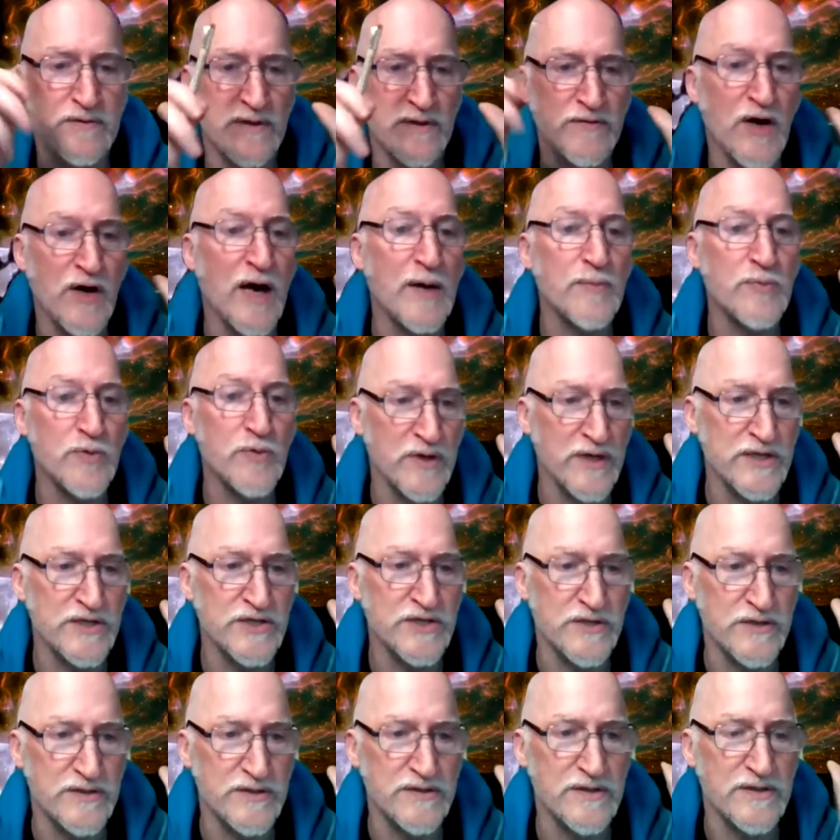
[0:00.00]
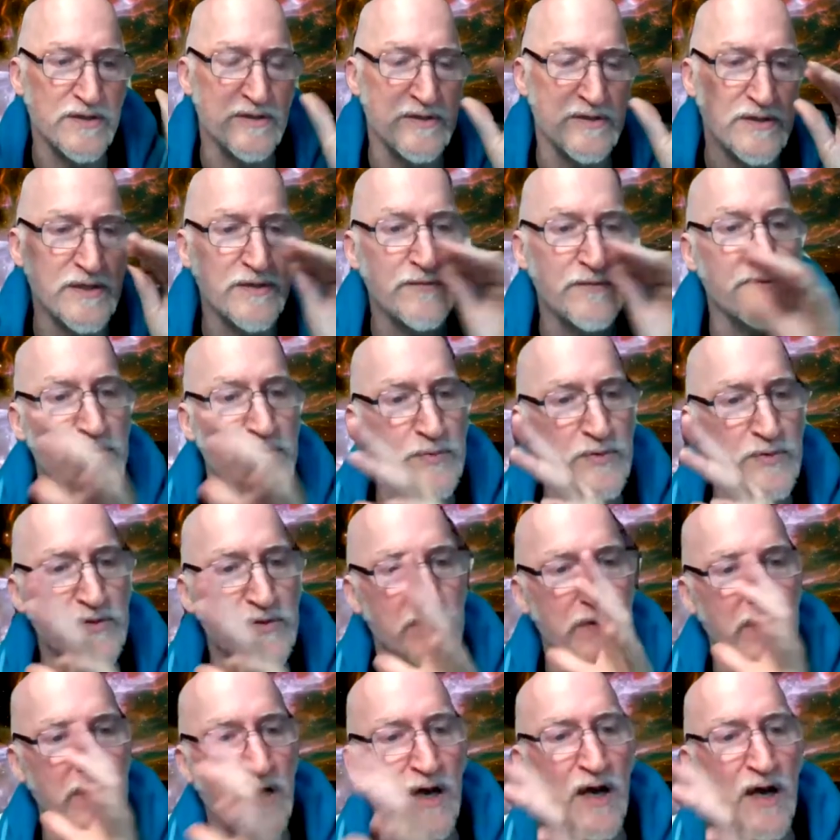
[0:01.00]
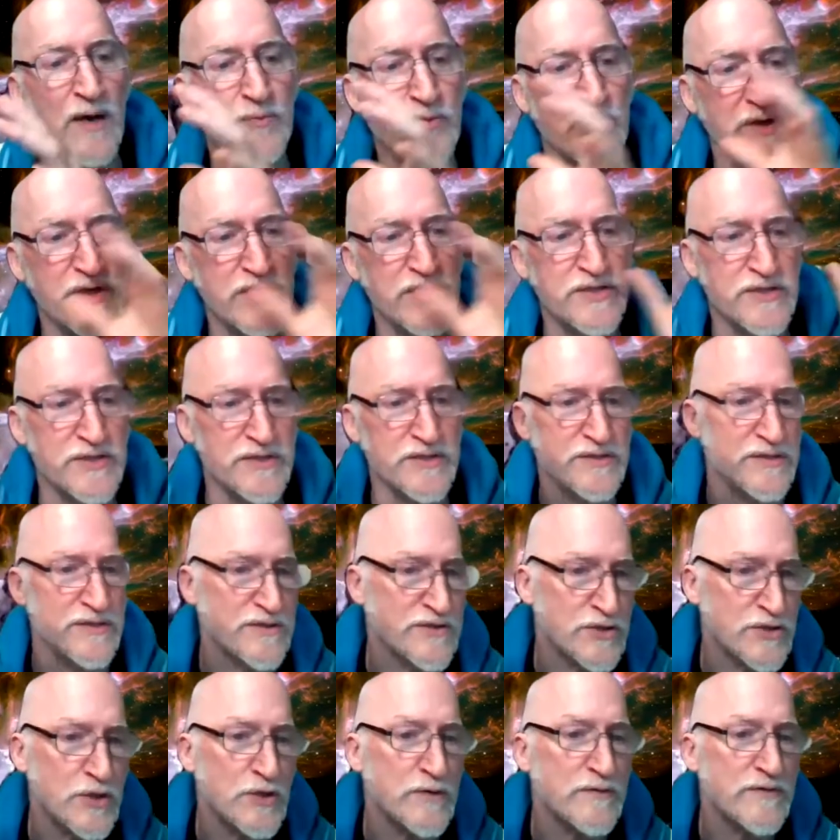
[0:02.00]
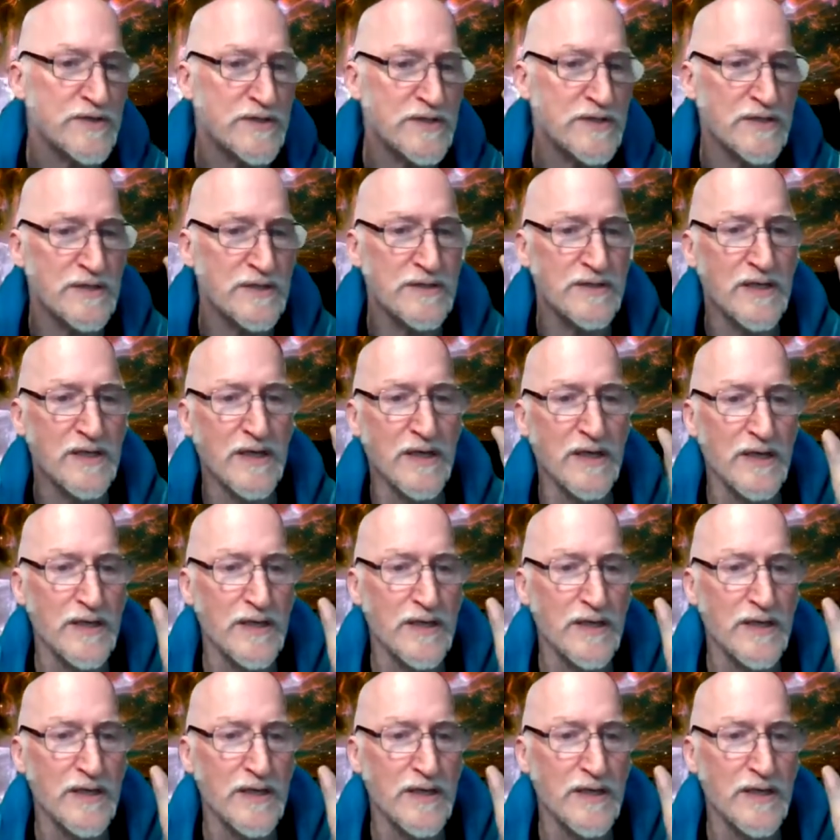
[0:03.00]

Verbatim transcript: of operations because the difference between operations and services